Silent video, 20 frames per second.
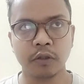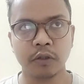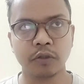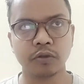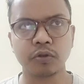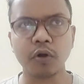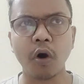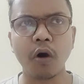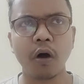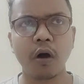
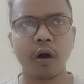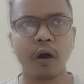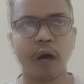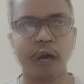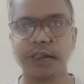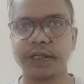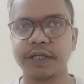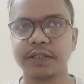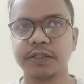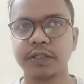The
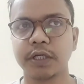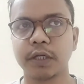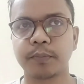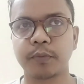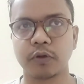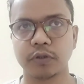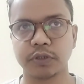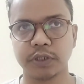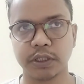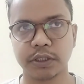residential
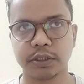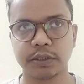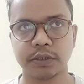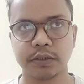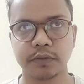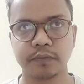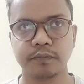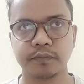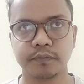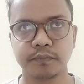projects
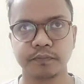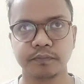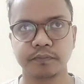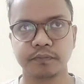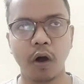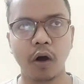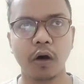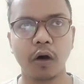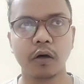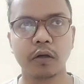
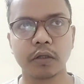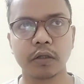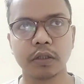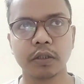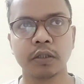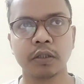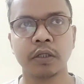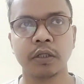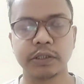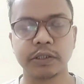
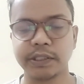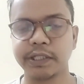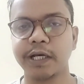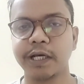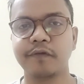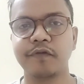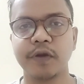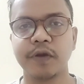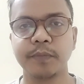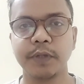or
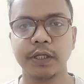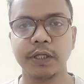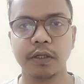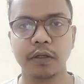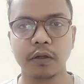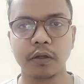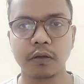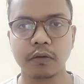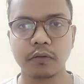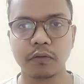single
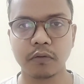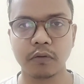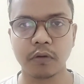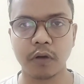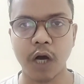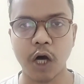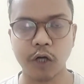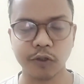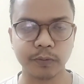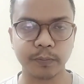family
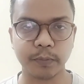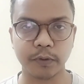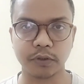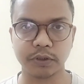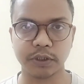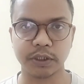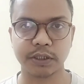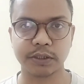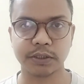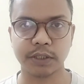house
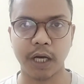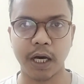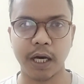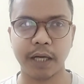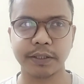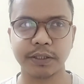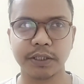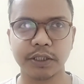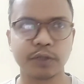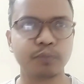projects
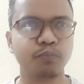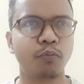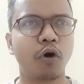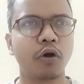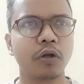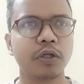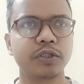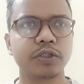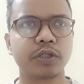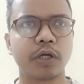are the
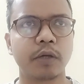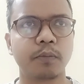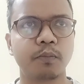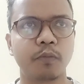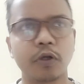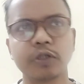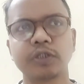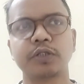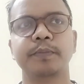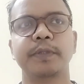smallest and
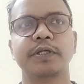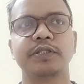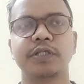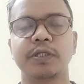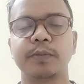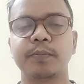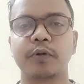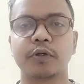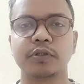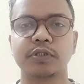most
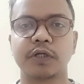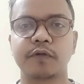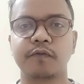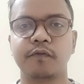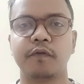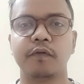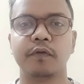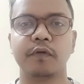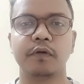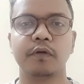basic project
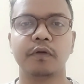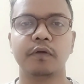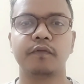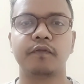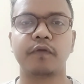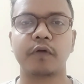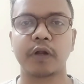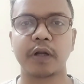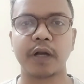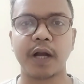
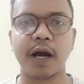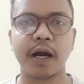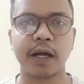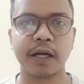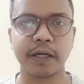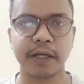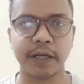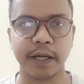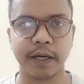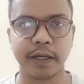for an
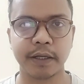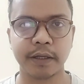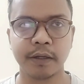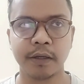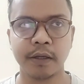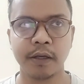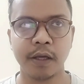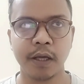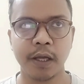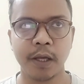architect,
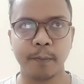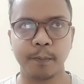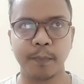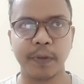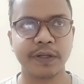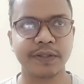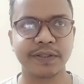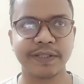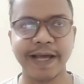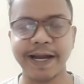
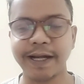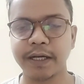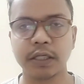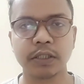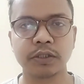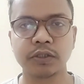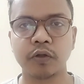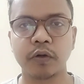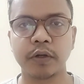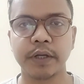but that
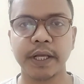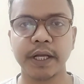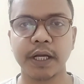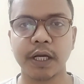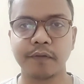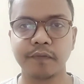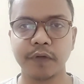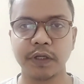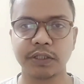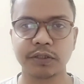does not take
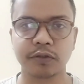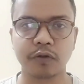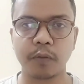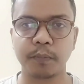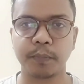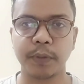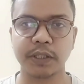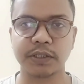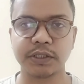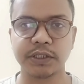away its
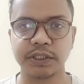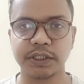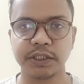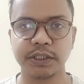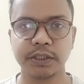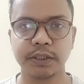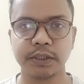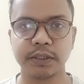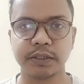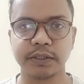
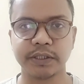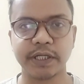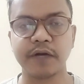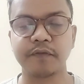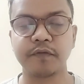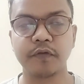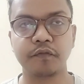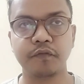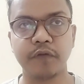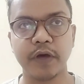complexity
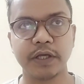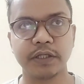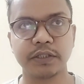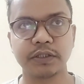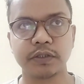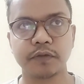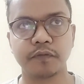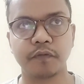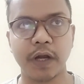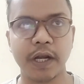that we
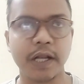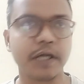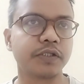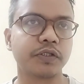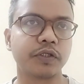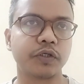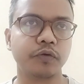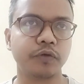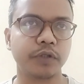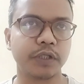face while
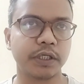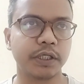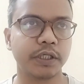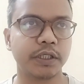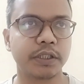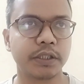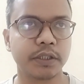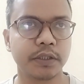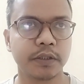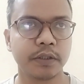executing
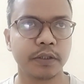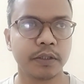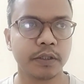it.